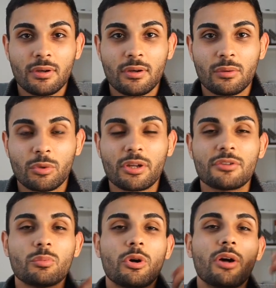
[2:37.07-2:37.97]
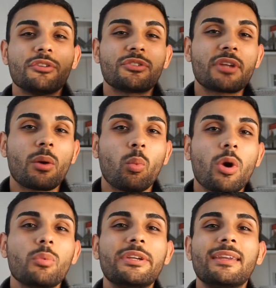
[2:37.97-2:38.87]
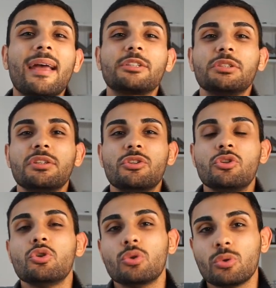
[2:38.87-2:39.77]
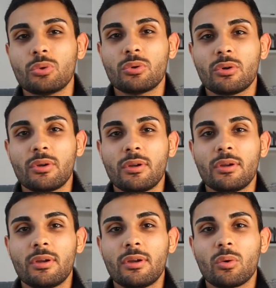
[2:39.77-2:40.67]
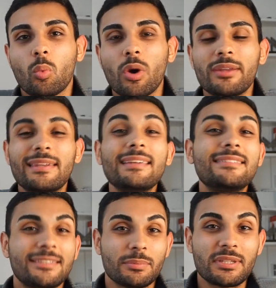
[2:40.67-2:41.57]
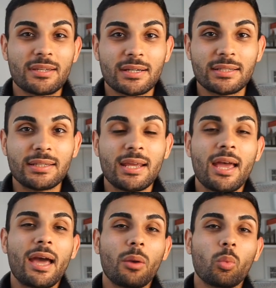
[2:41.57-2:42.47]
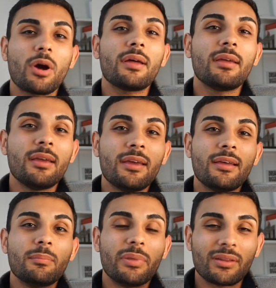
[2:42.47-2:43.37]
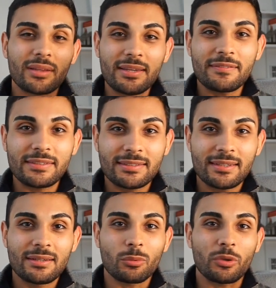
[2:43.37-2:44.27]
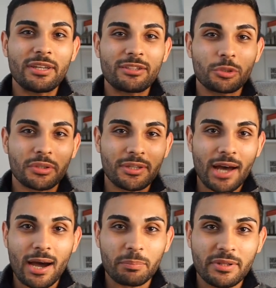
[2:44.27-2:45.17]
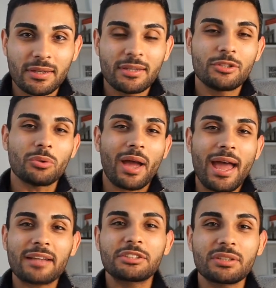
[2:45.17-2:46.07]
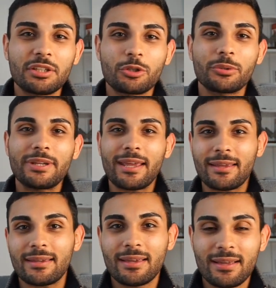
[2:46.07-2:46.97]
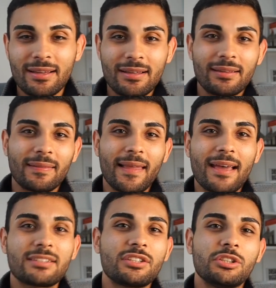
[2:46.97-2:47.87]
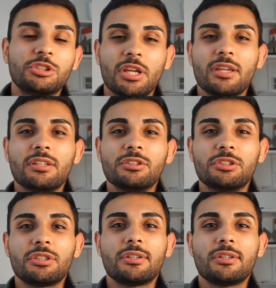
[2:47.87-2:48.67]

We'll understand what we can actually do, what needs to be done, and what beliefs we need to adopt to actually create lasting change